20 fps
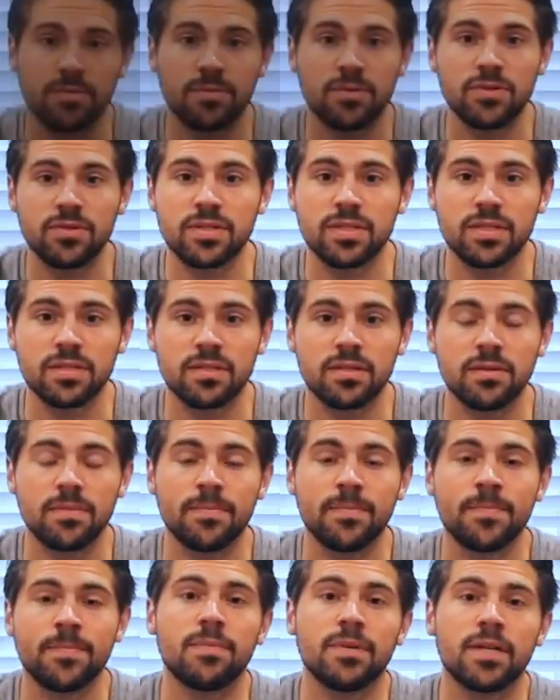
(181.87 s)
your immune
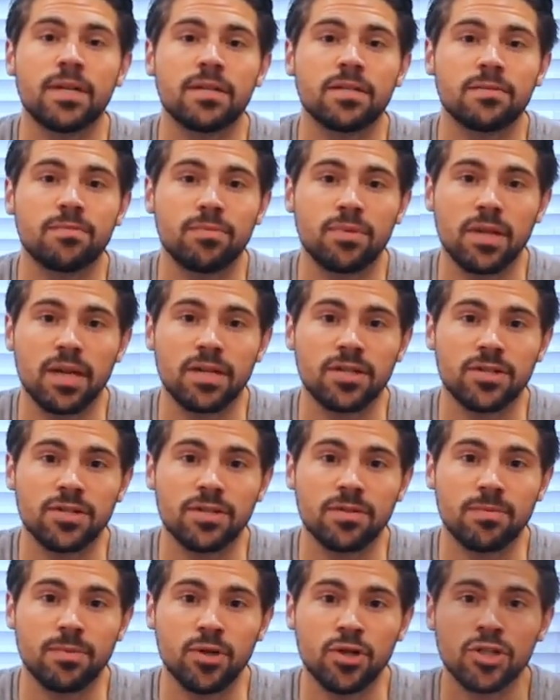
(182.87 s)
system because
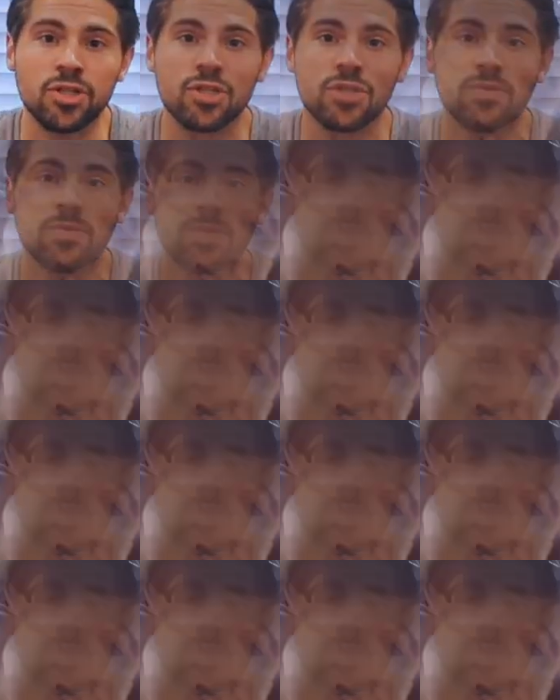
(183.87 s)
pleasure puts